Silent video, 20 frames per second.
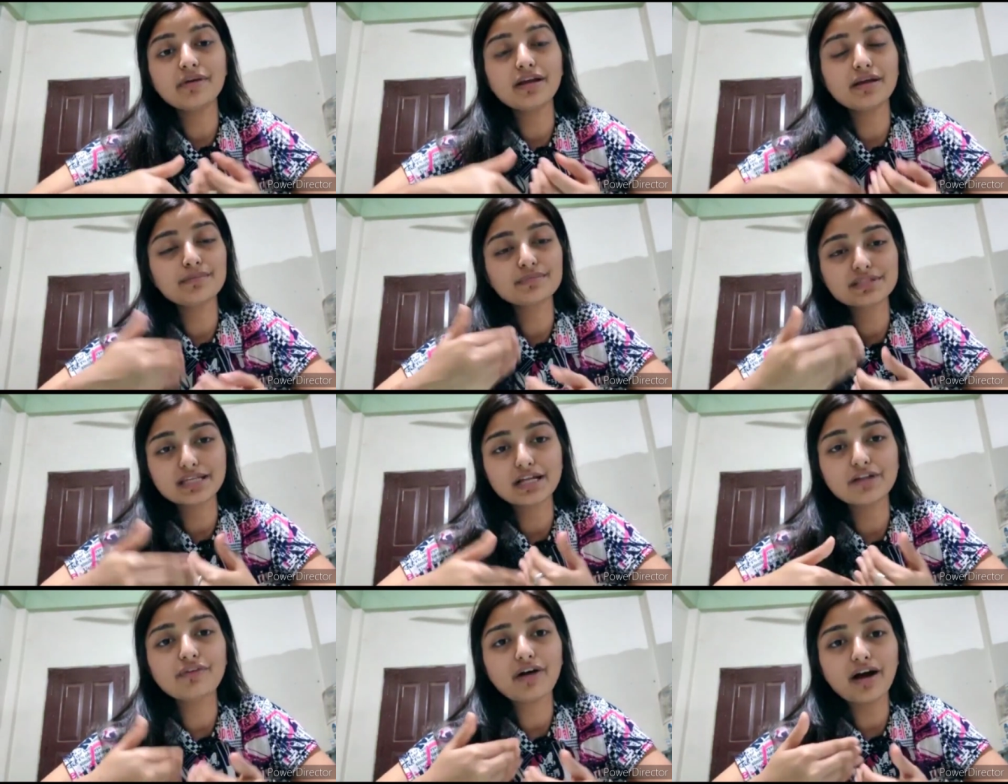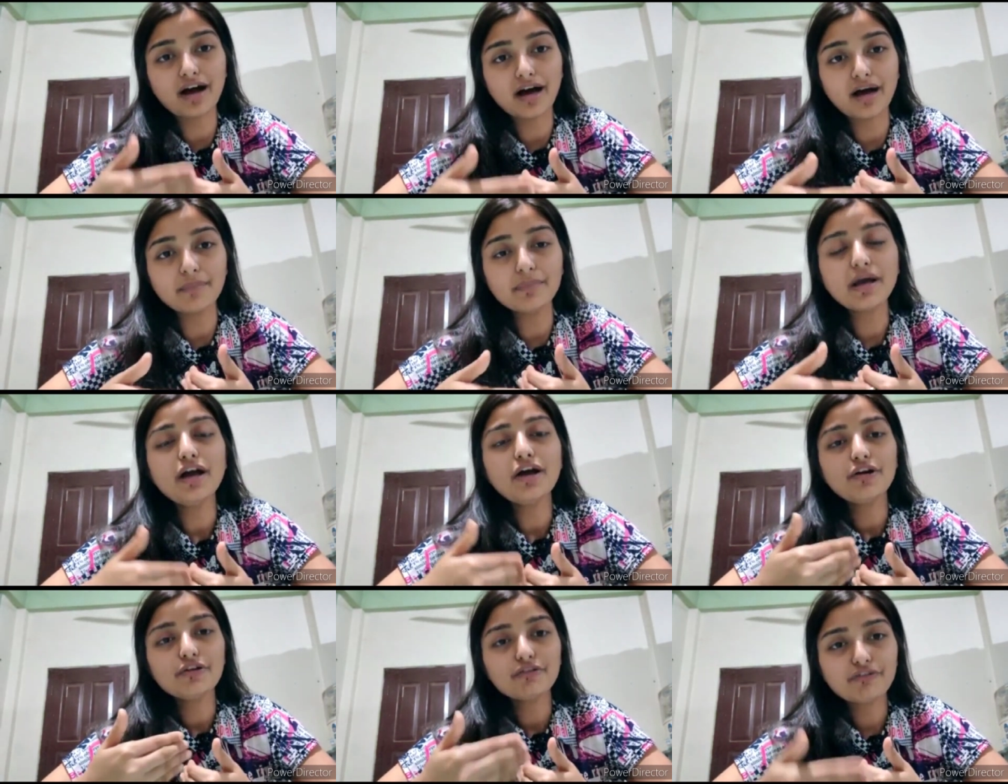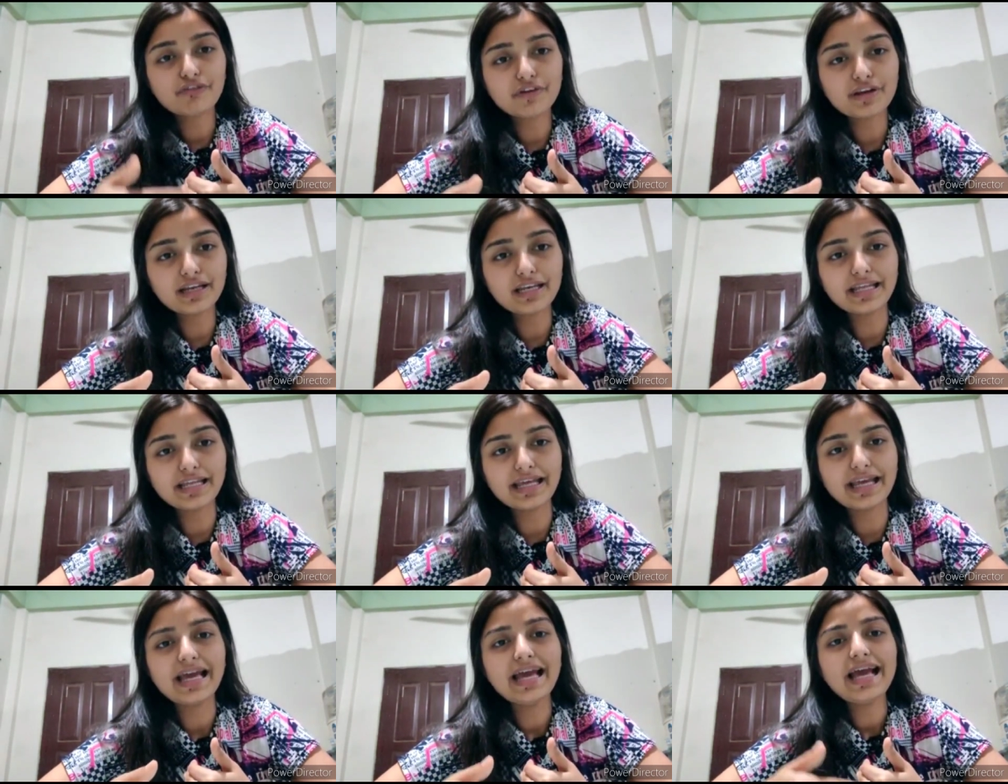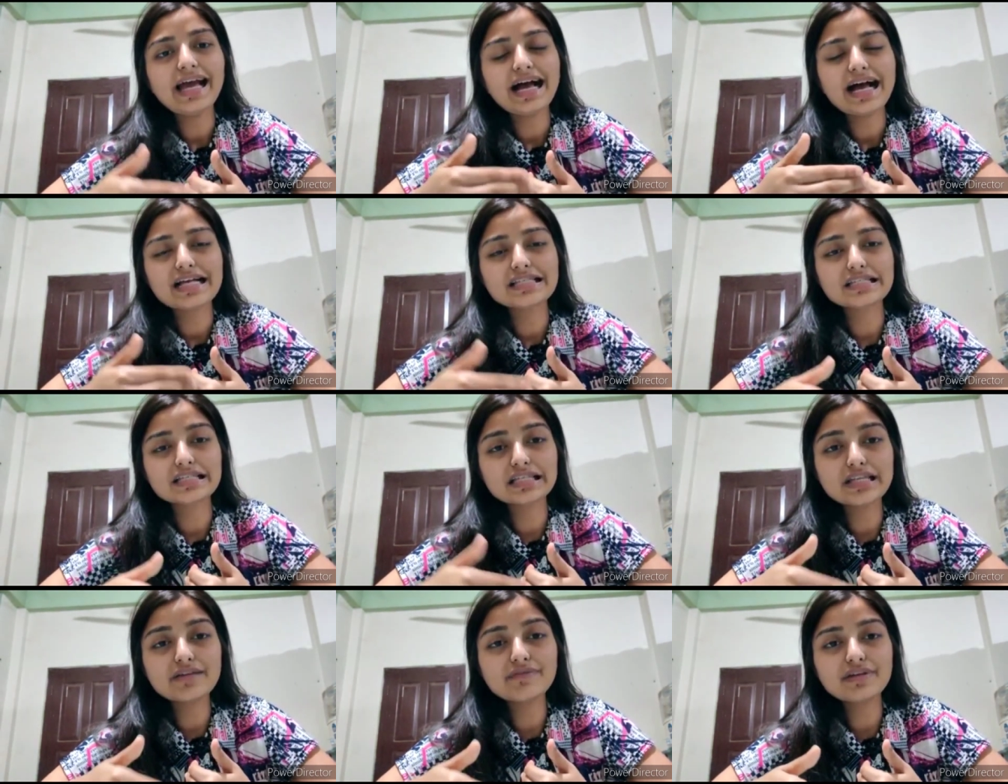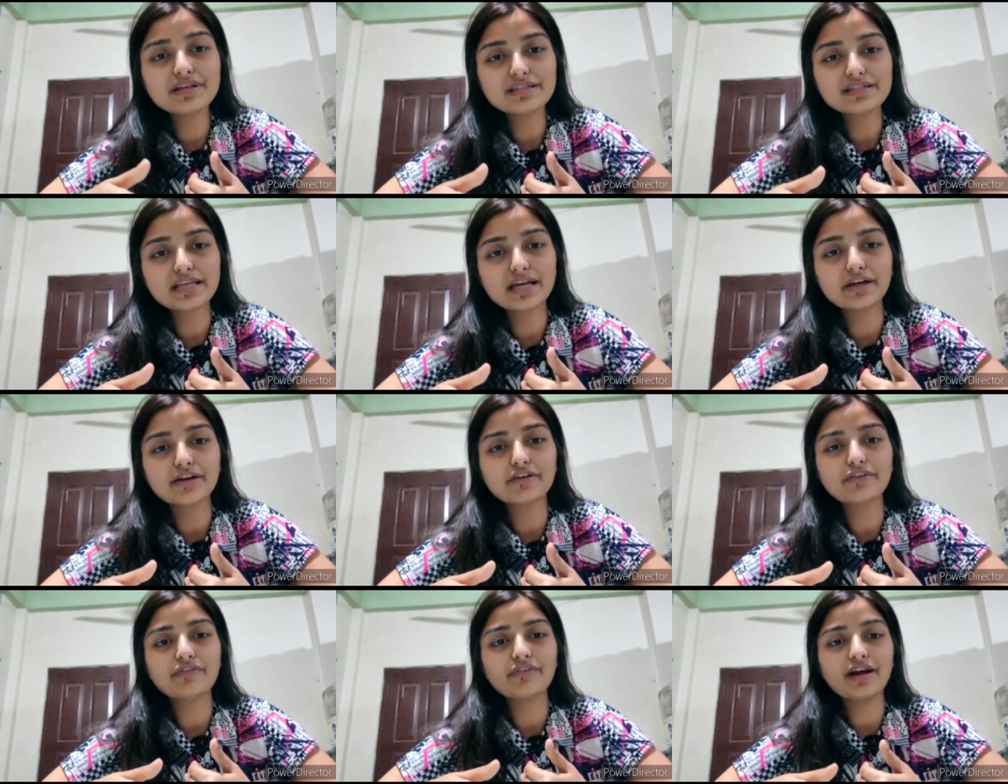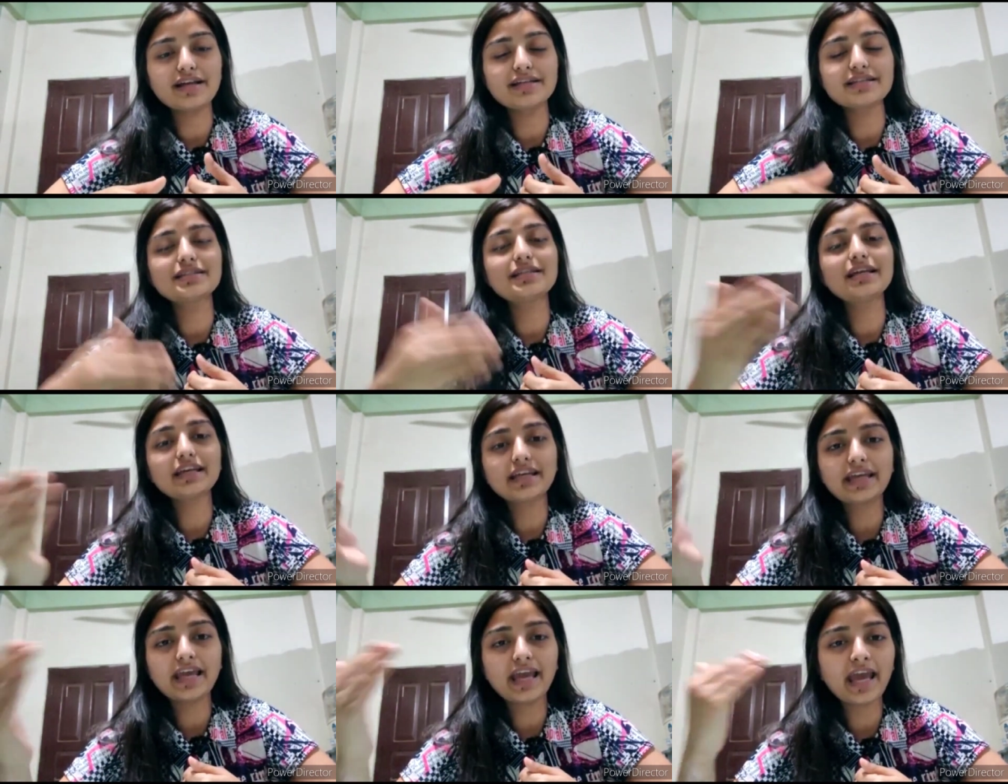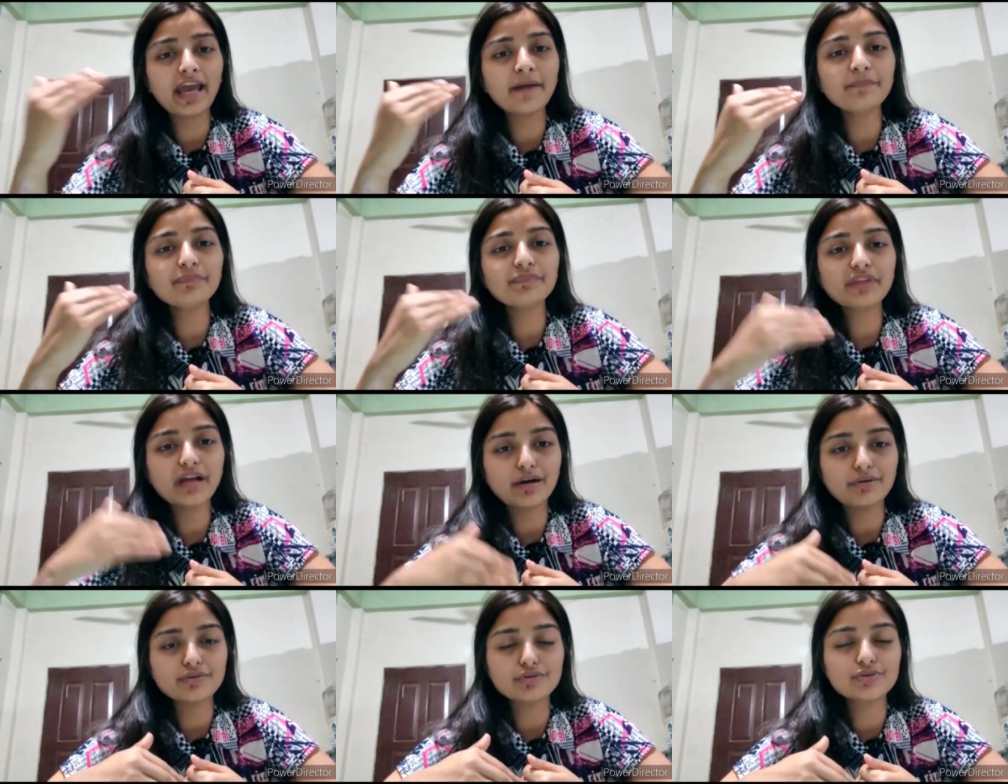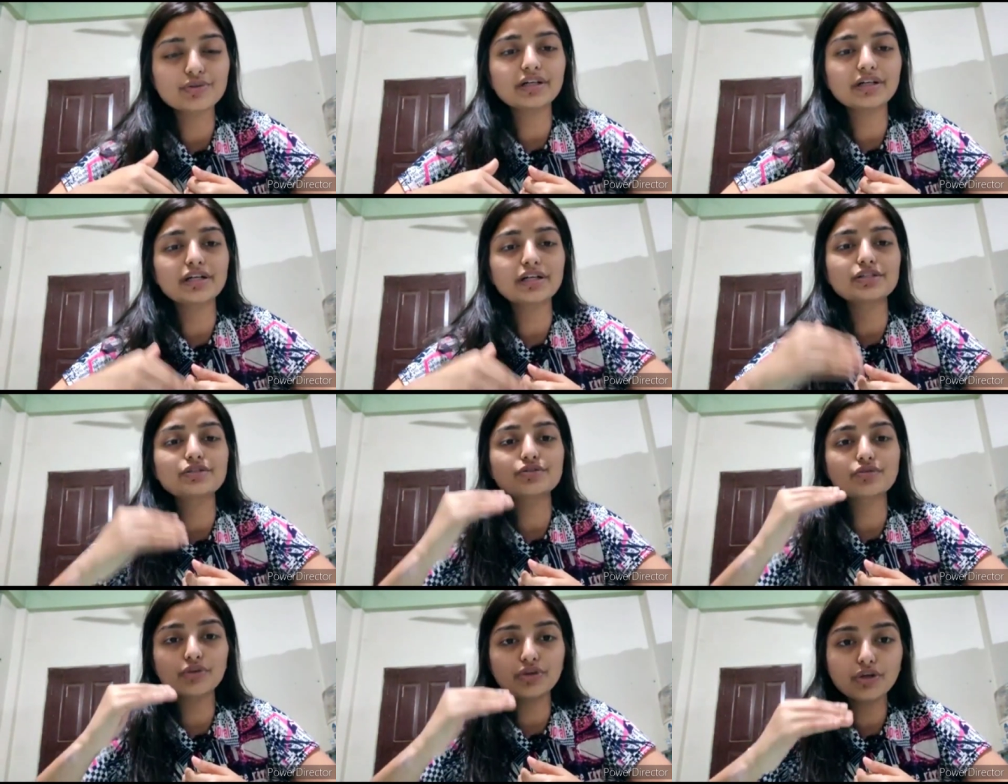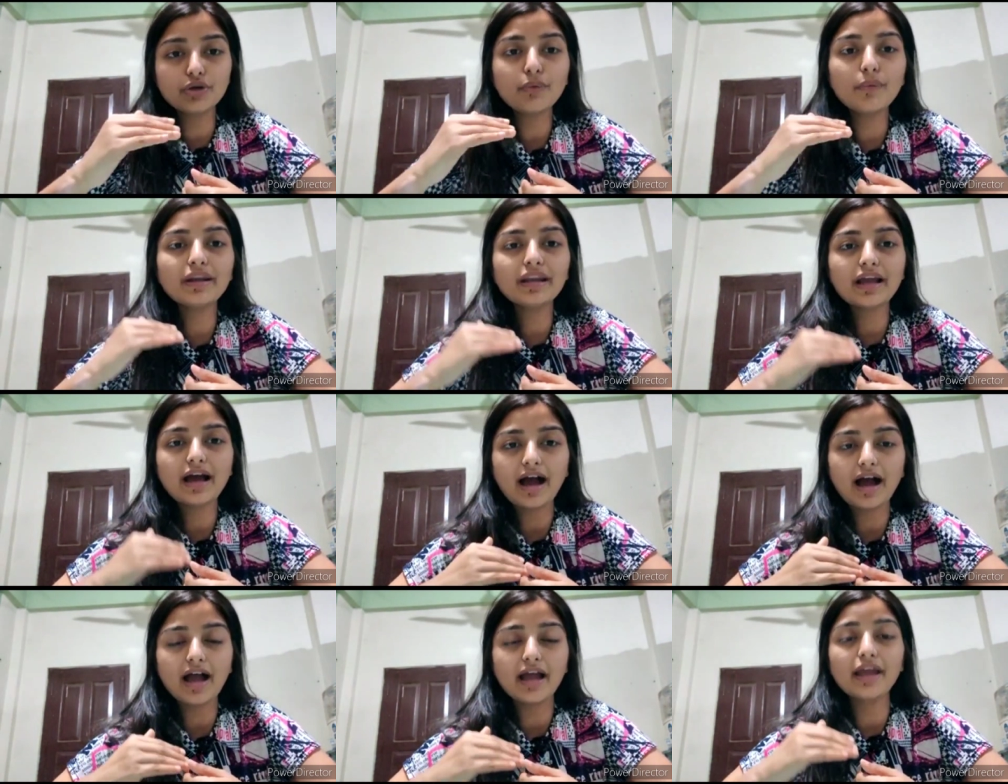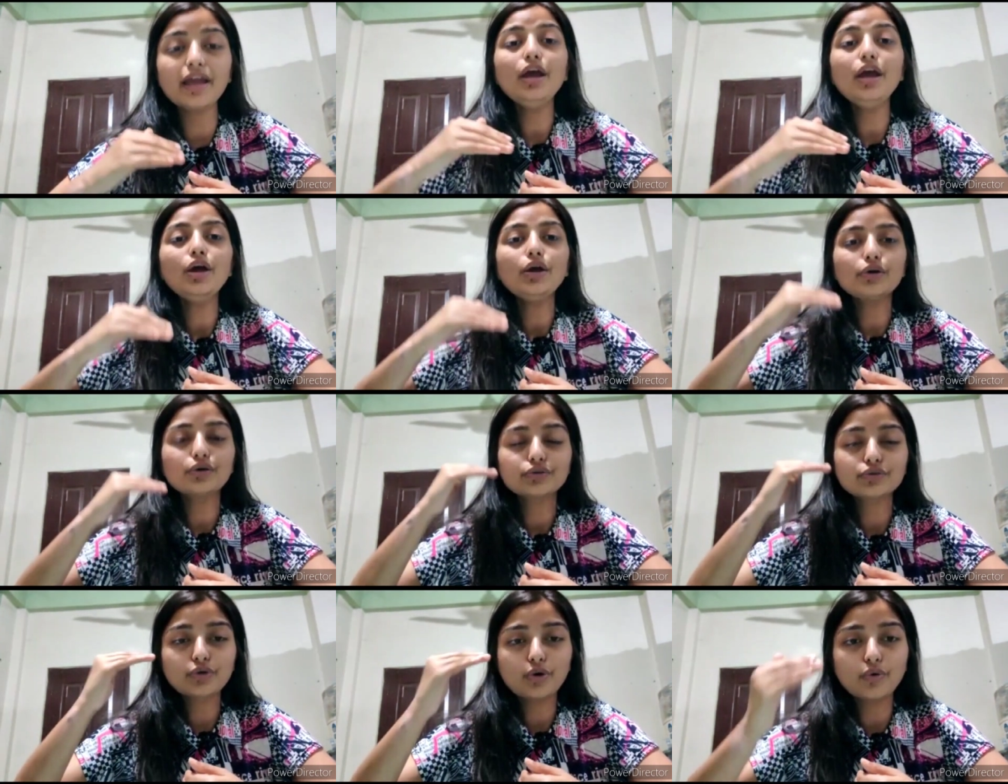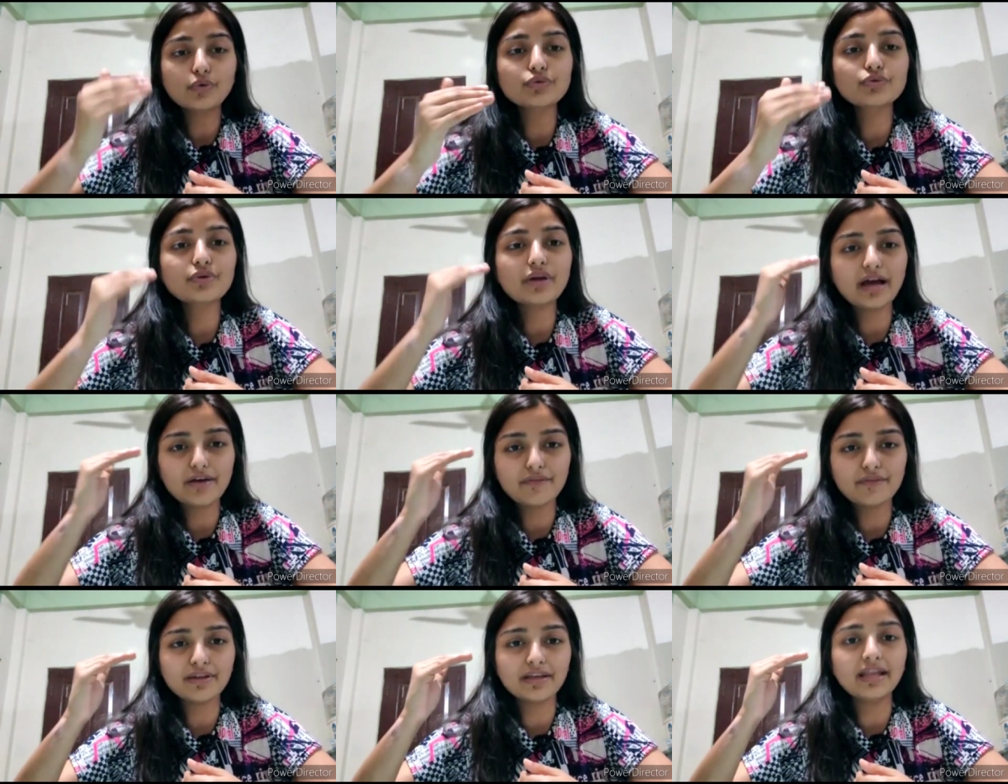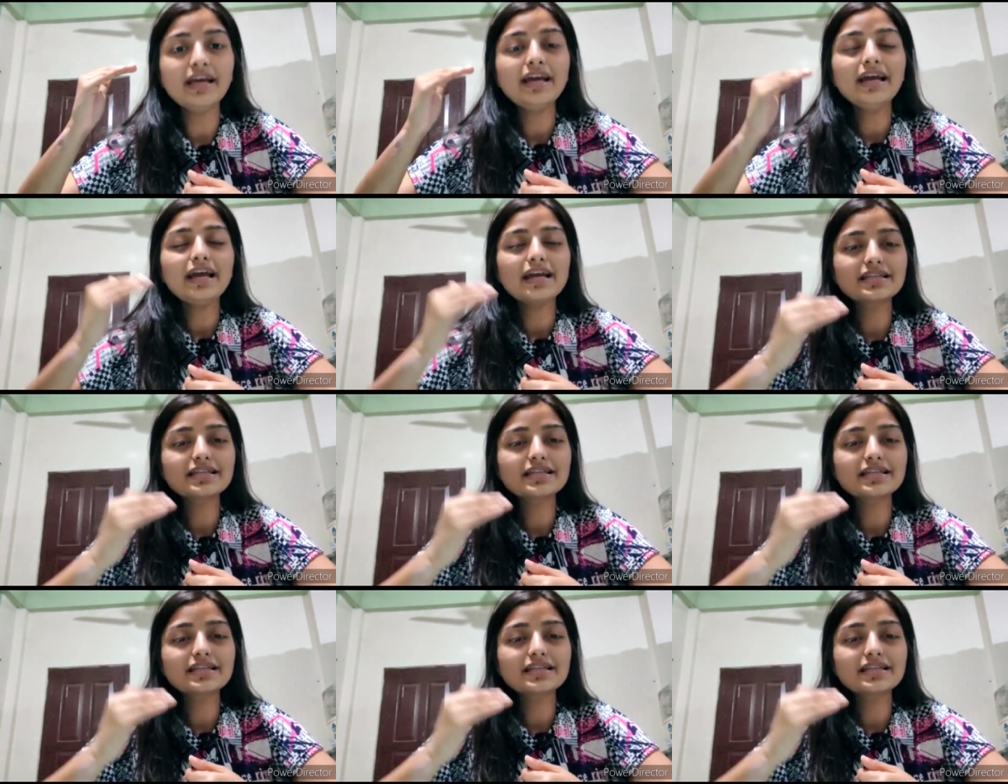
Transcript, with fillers: himself up freely as a living sacrifice. He came down to earth so you and I could go to heaven.